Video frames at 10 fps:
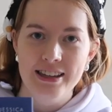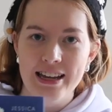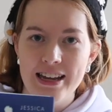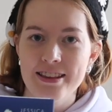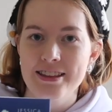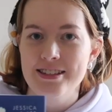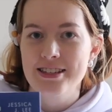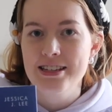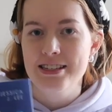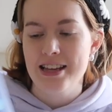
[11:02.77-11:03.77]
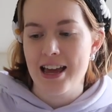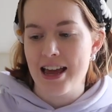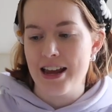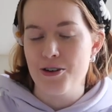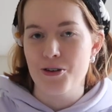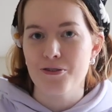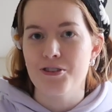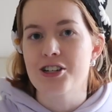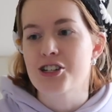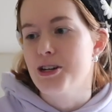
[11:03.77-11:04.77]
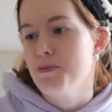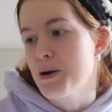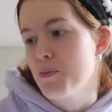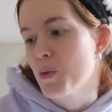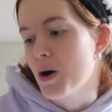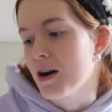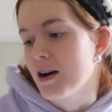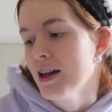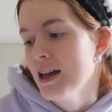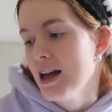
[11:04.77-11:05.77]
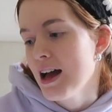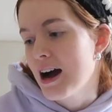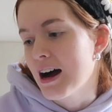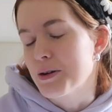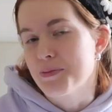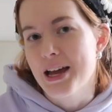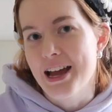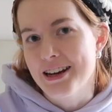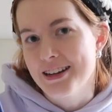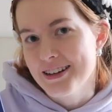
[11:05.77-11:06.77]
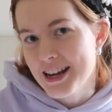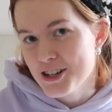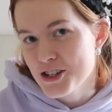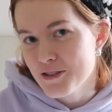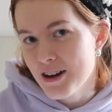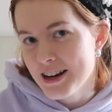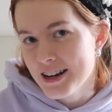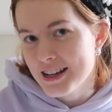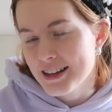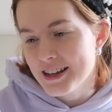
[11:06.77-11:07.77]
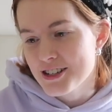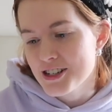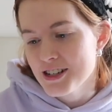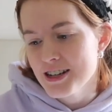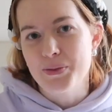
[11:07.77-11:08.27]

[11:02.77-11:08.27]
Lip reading: Lee. This is a non-fiction memoir and nature writing collection.